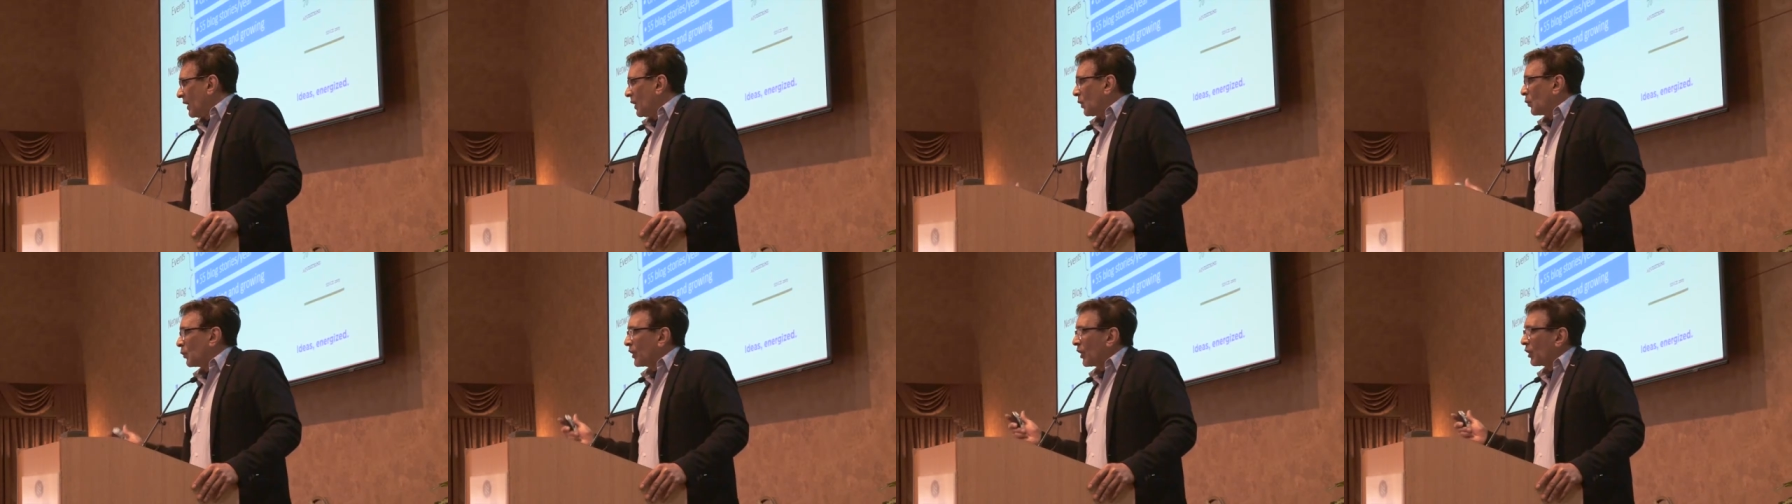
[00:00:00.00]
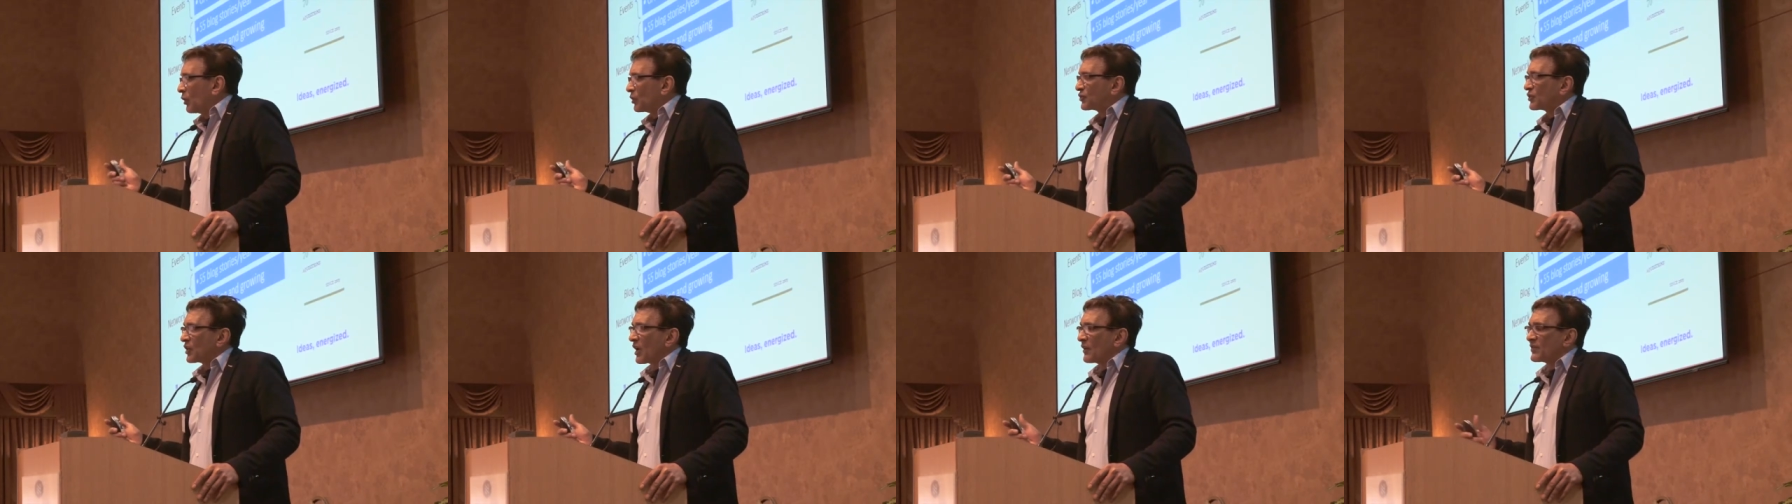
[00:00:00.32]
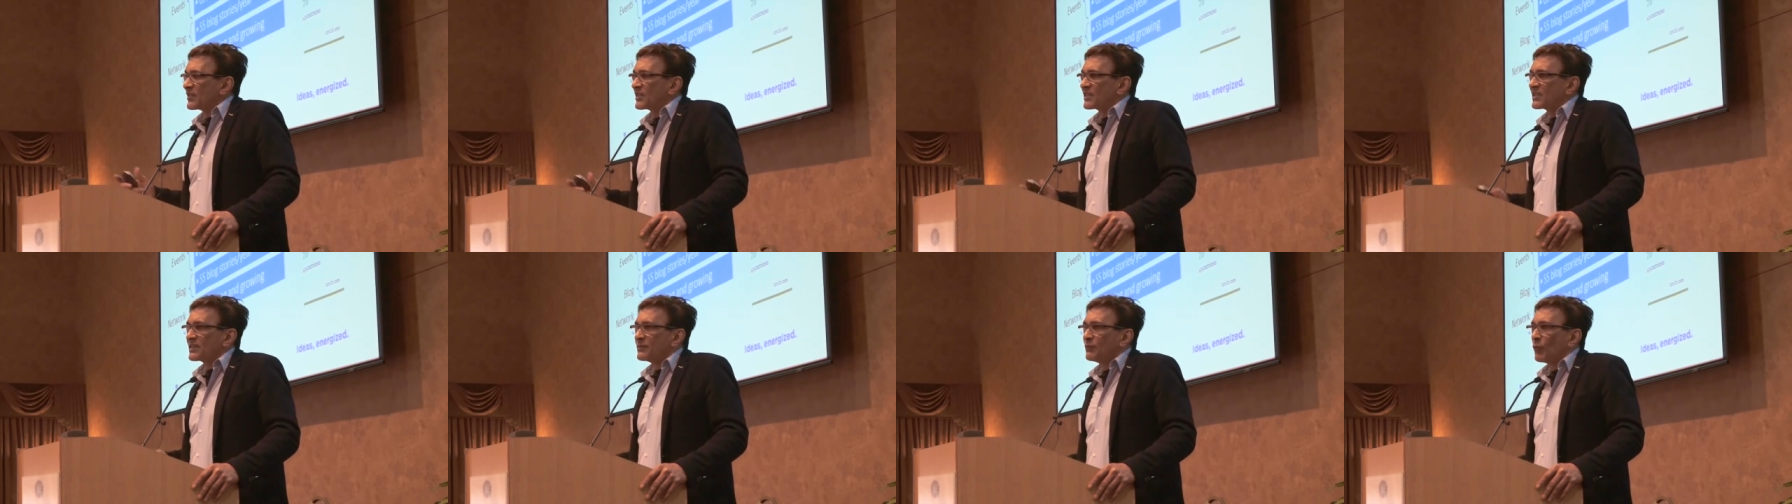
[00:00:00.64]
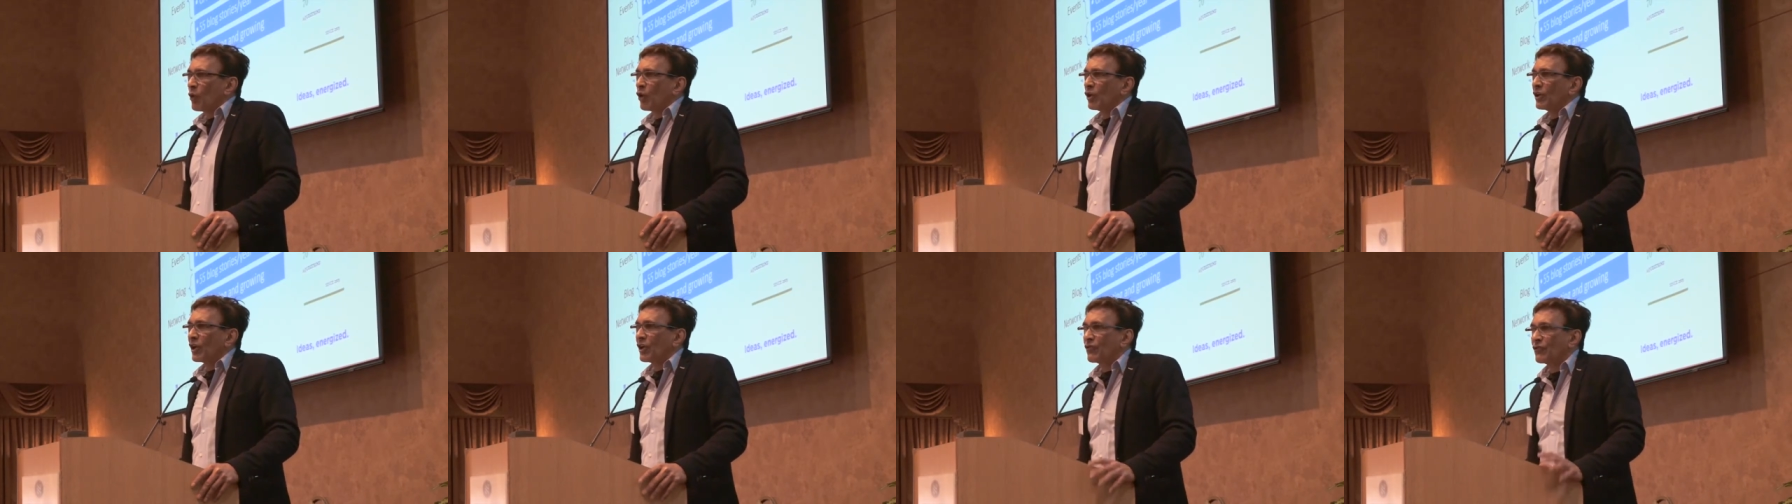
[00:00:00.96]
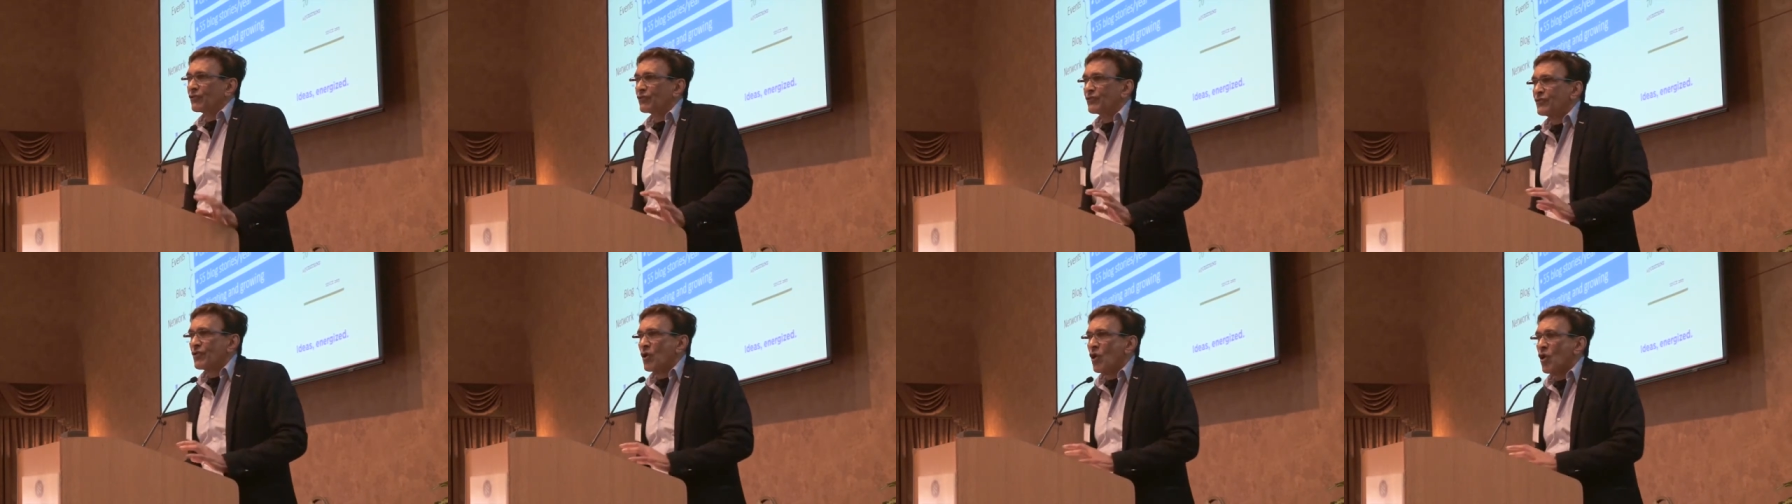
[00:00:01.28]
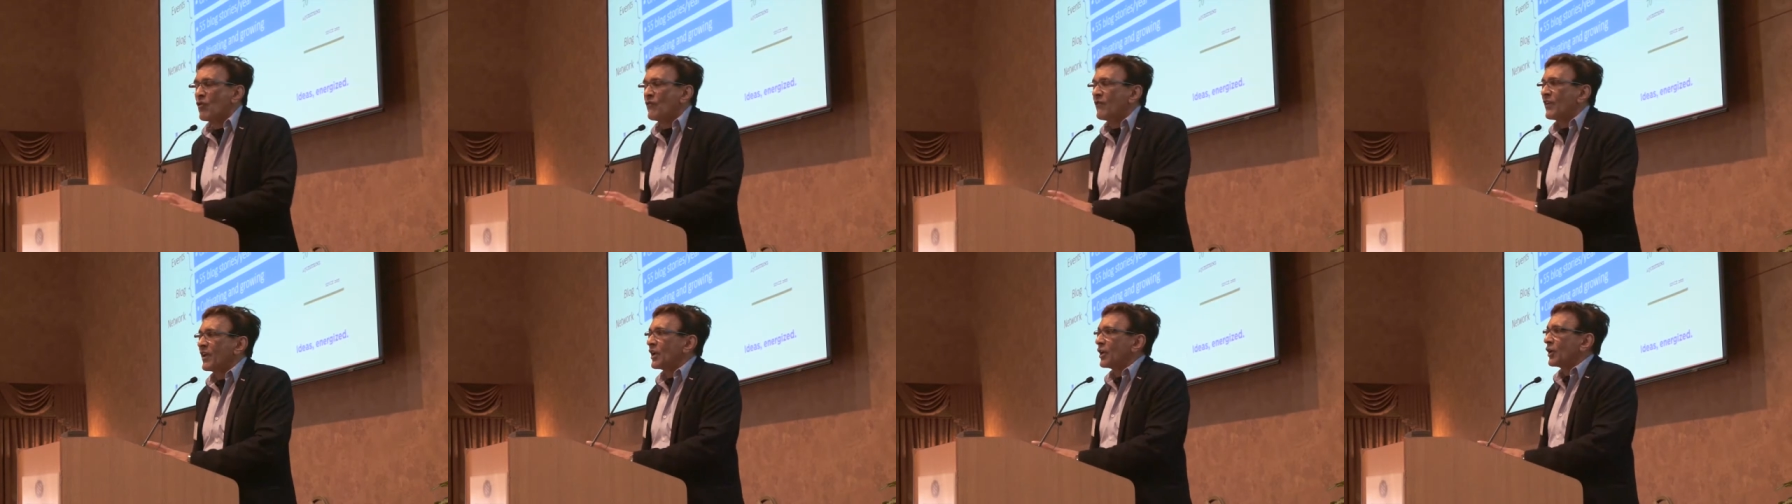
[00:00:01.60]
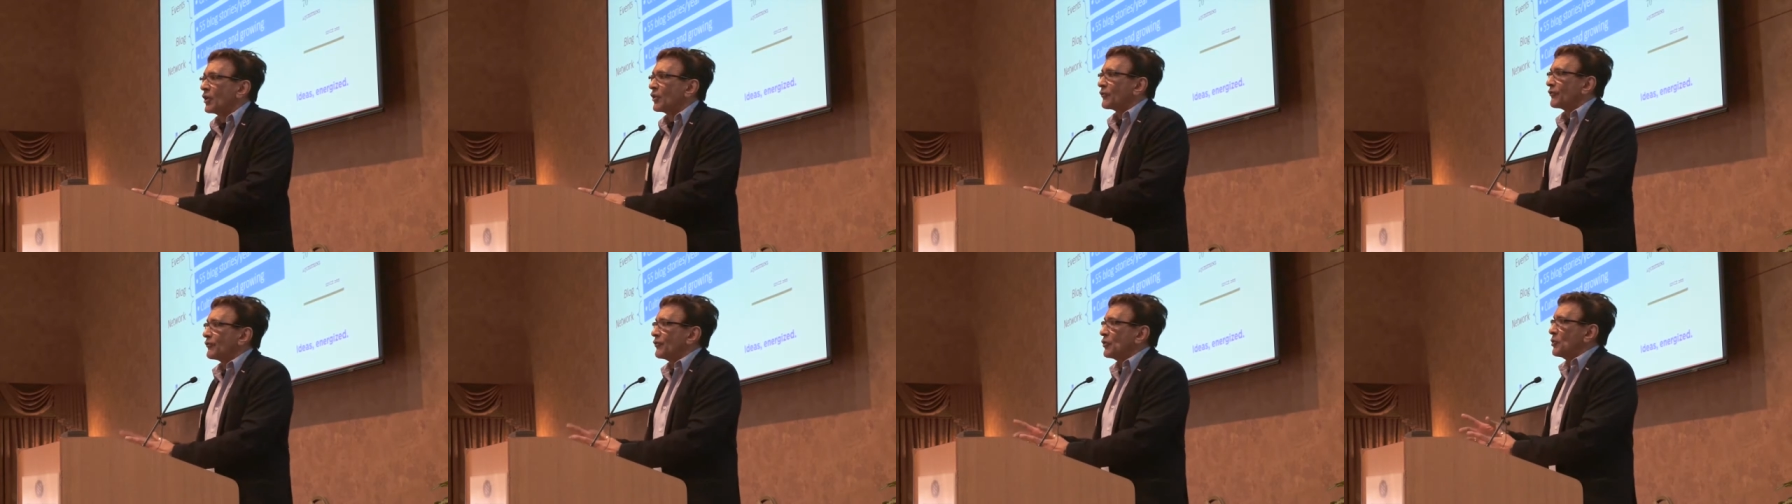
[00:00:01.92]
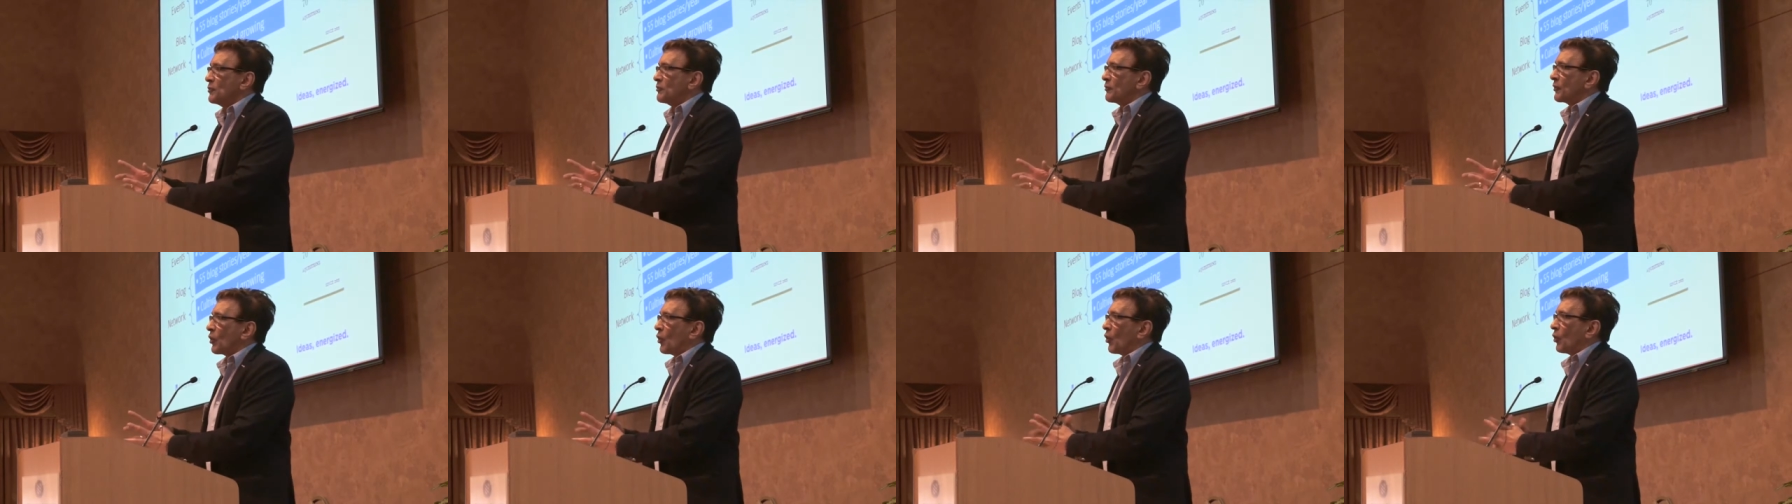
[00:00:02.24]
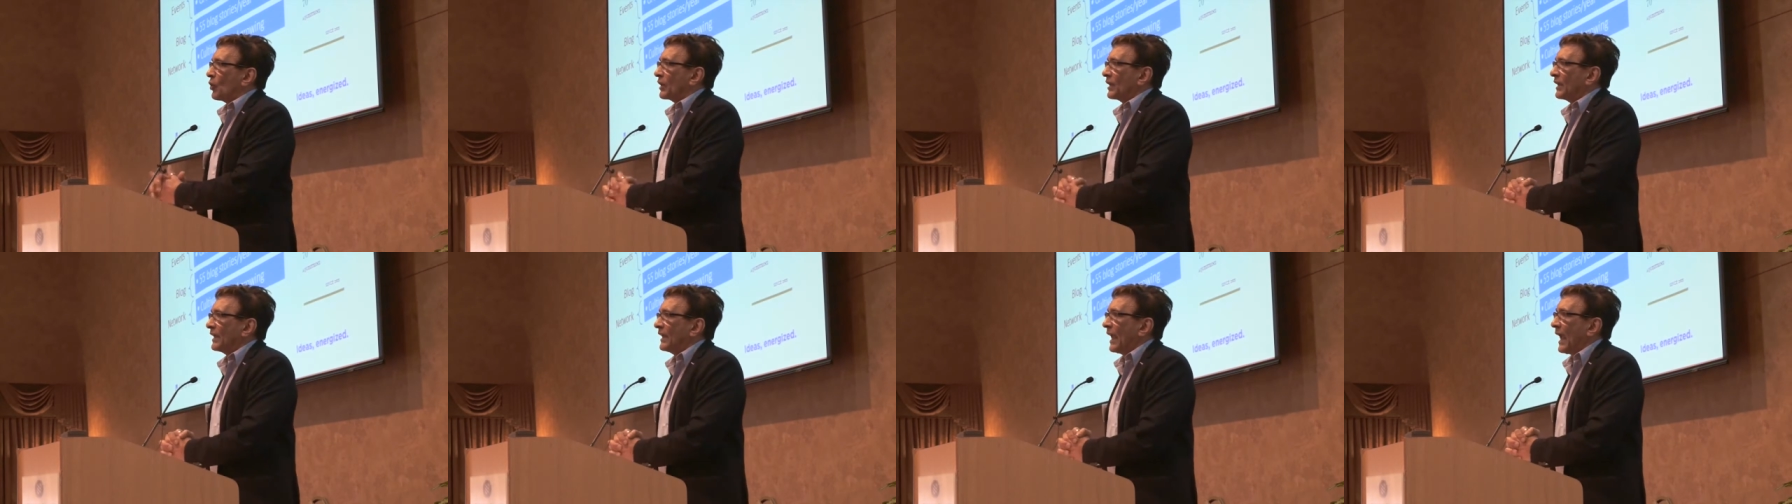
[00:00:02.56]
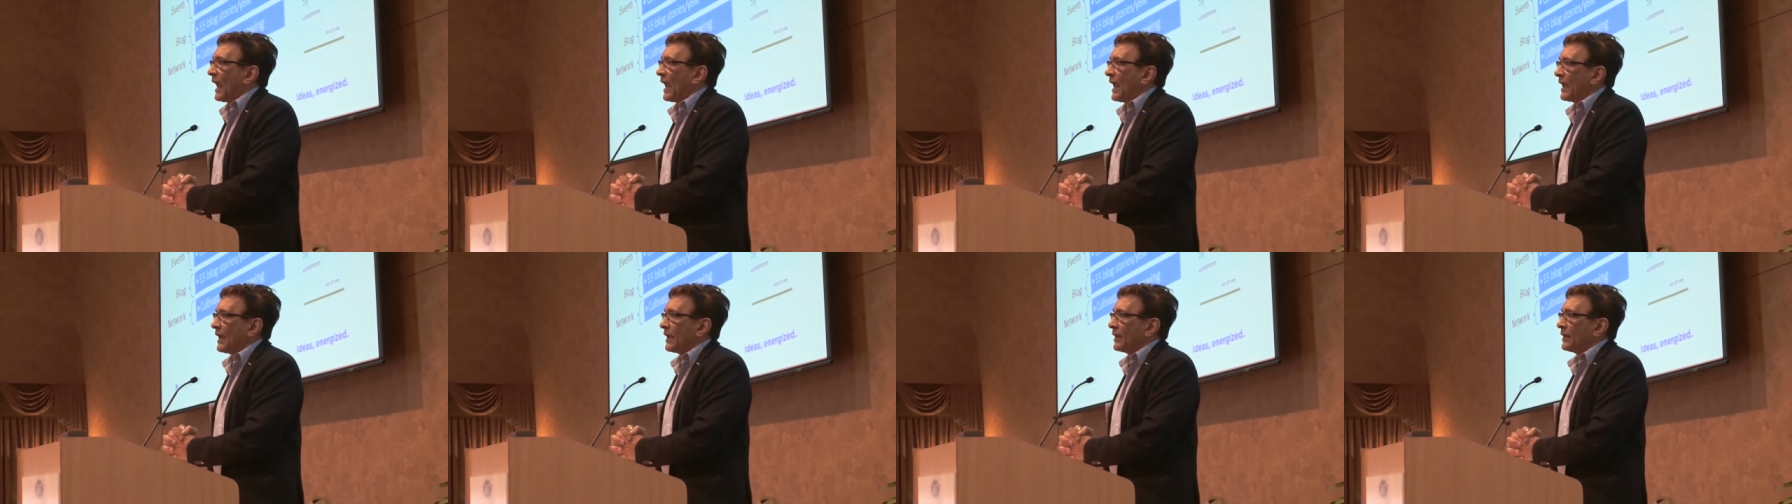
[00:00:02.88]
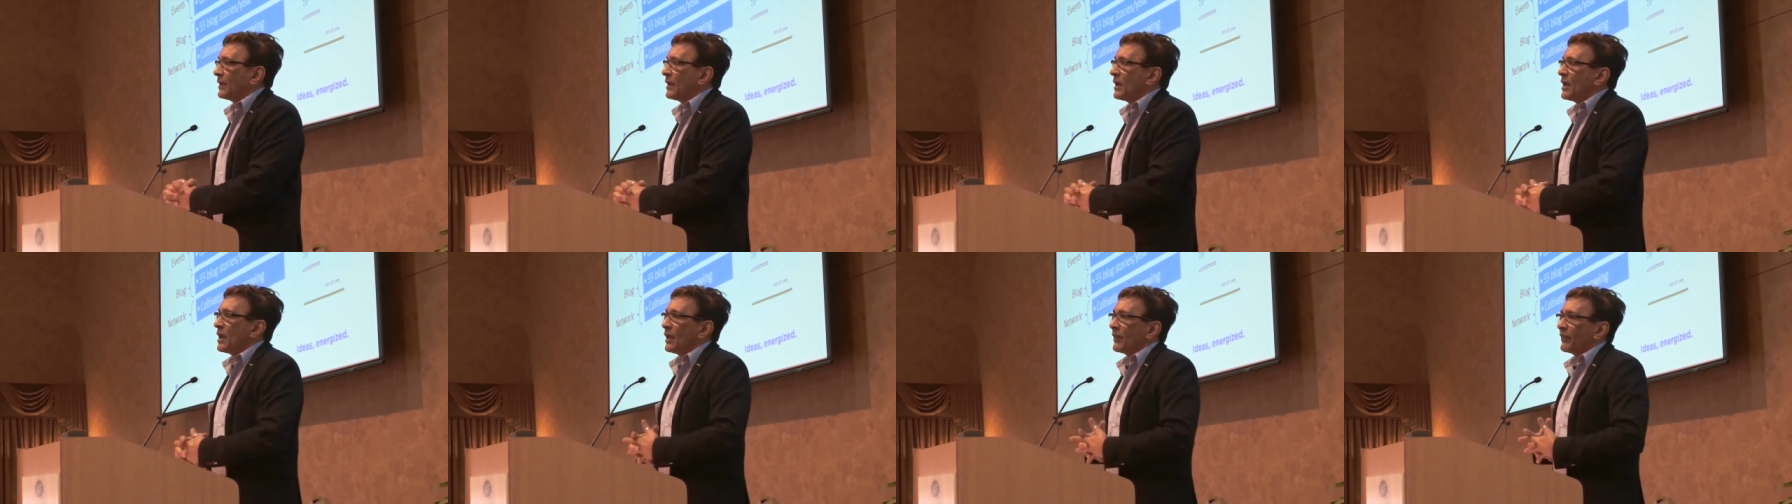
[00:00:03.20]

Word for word: We also have a smaller roving group called GAIN,